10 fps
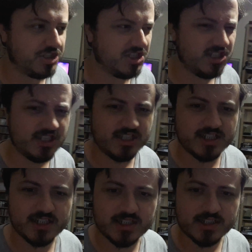
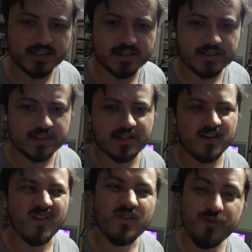Jeez.
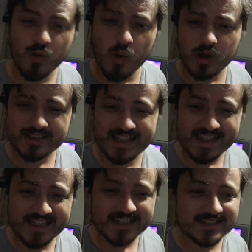
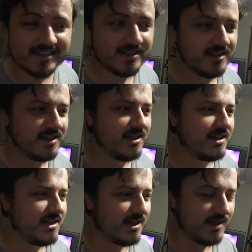14.
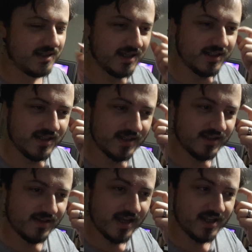
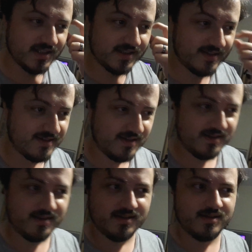And then it's
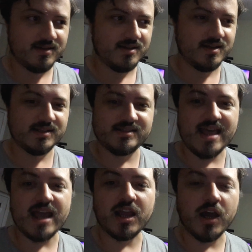
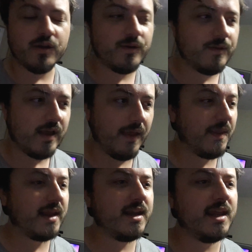their go.
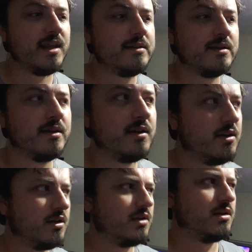And they need
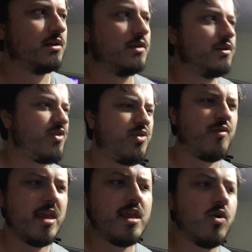
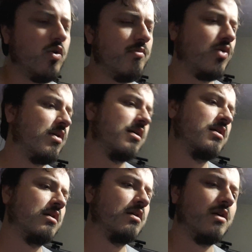3 or
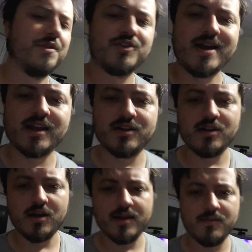more on the dragon
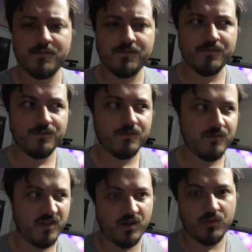die
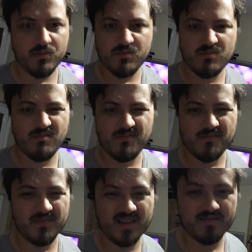to
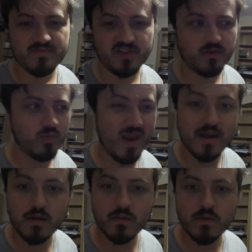
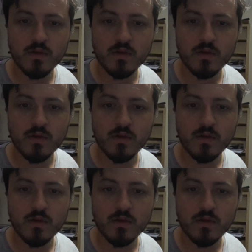win.